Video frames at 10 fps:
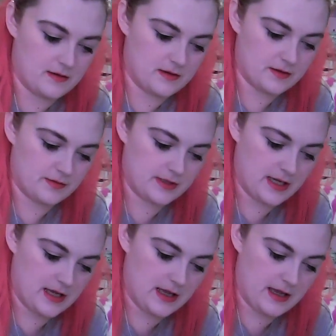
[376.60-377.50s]
We'll
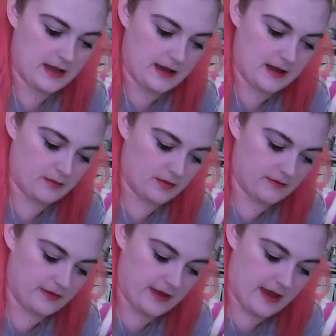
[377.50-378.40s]
take it out of
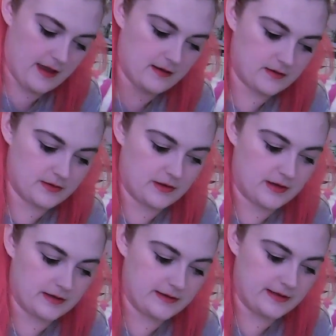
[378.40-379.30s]
there so you
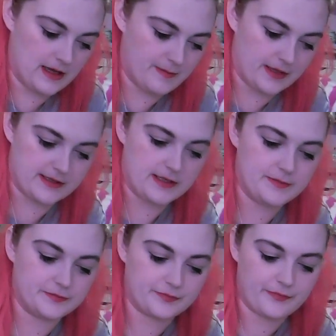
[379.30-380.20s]
can see it better.
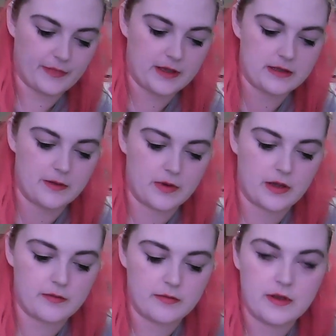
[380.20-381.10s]
There we go.
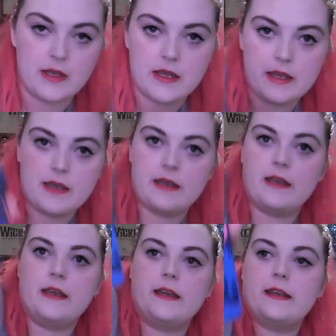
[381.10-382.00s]

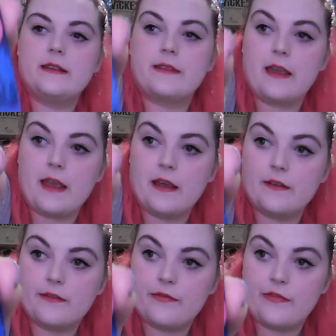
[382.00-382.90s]
It is a
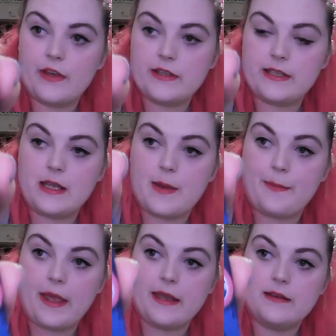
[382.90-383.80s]
30
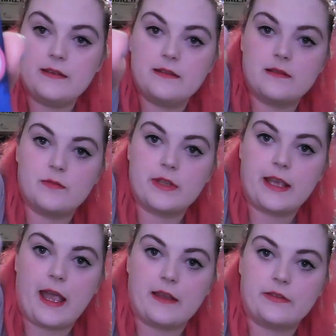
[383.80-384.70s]
pin with a
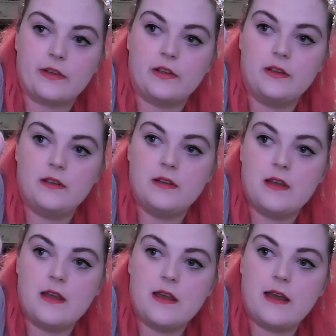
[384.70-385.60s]
castle,
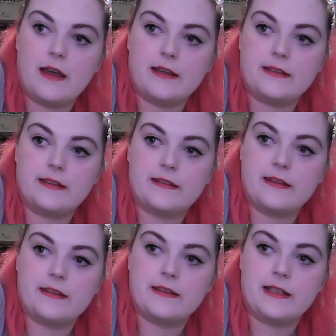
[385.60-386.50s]
and it says
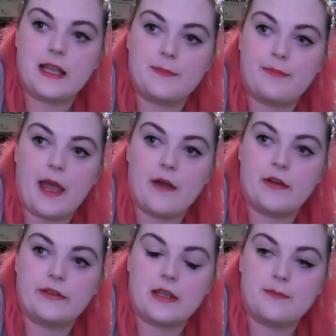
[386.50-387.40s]
Disneyland Paris
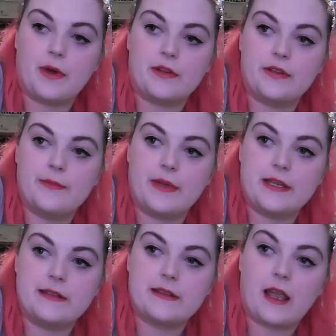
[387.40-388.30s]
at the bottom, and it
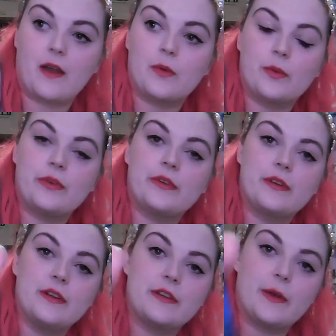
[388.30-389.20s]
dangles.
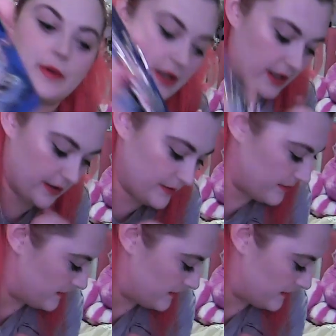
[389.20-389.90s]
So cute.